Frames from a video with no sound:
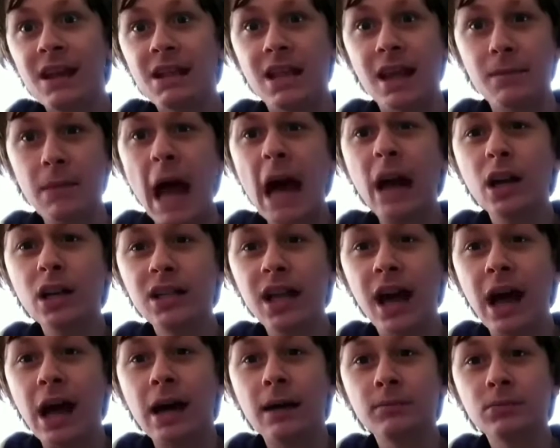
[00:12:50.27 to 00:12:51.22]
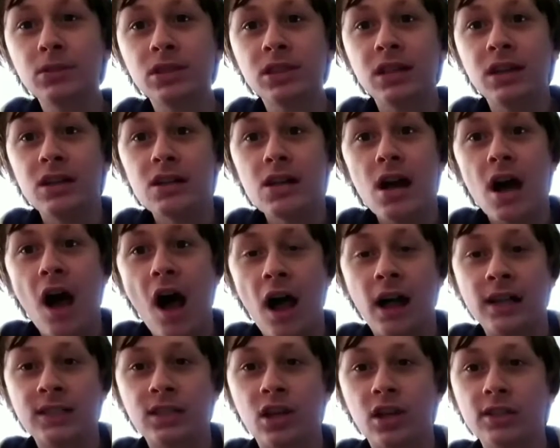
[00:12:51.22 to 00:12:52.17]
The amount of times
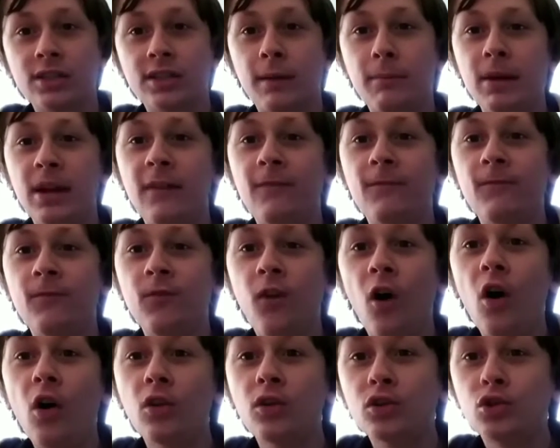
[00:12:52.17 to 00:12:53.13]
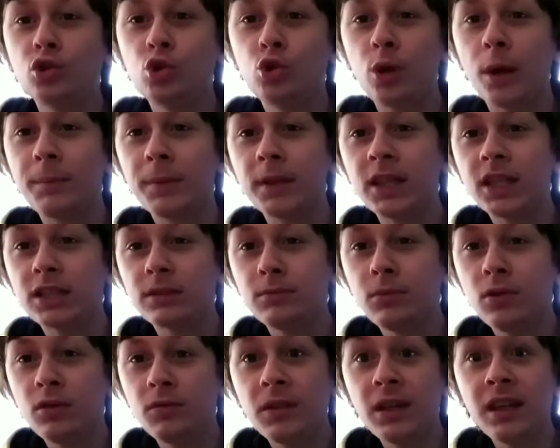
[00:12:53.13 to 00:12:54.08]
I saw somebody fall or trip in this
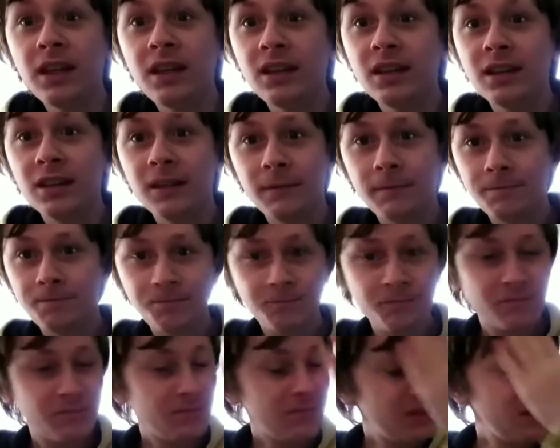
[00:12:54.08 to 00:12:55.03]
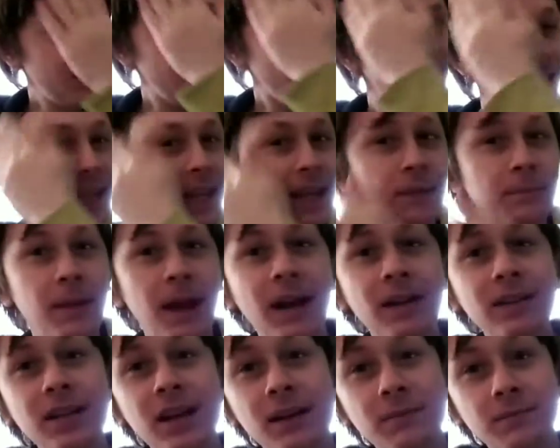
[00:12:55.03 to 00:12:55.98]
movie, the
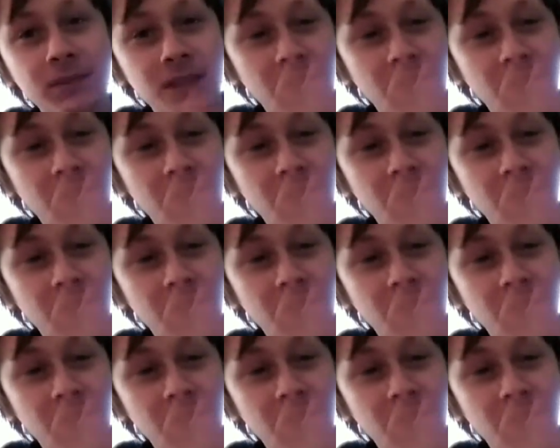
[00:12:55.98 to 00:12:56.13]
amount of